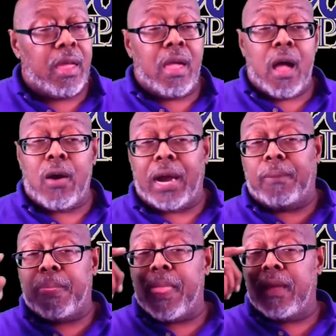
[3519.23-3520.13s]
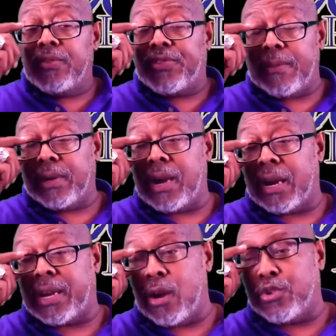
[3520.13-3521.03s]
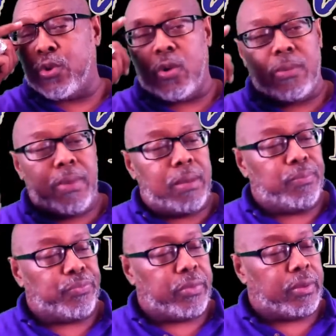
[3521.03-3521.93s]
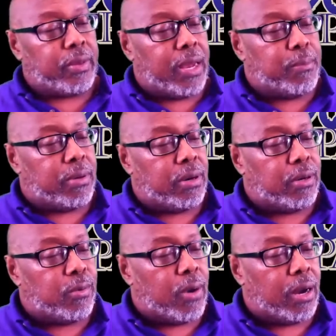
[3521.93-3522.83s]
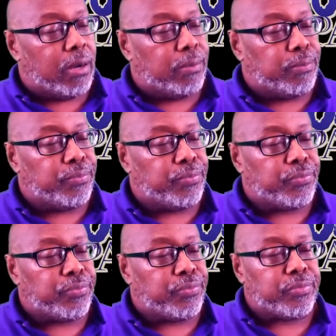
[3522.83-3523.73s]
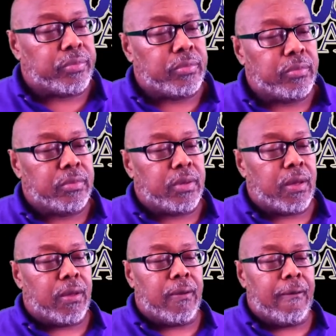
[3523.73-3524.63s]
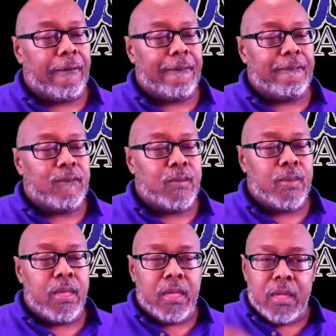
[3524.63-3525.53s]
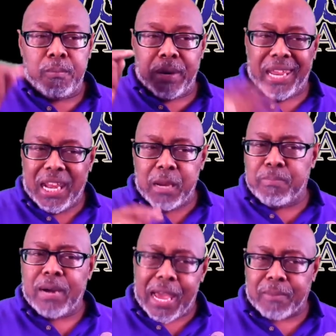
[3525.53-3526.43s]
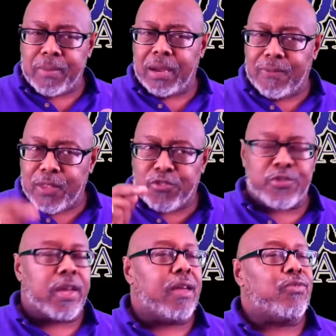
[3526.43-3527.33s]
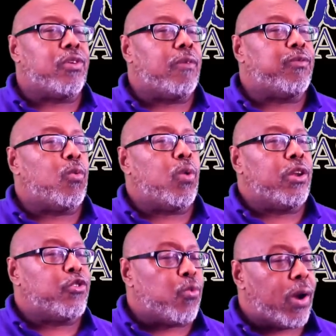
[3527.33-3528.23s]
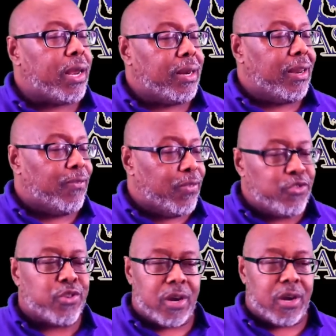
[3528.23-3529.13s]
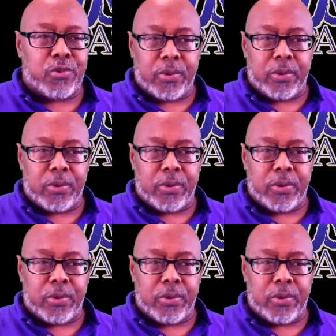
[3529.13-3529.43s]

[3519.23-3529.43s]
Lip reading: All right. 7 o'clock, y'all join me. Ain't but a little while. Yeah. But any black man that stands up for what is right in this country,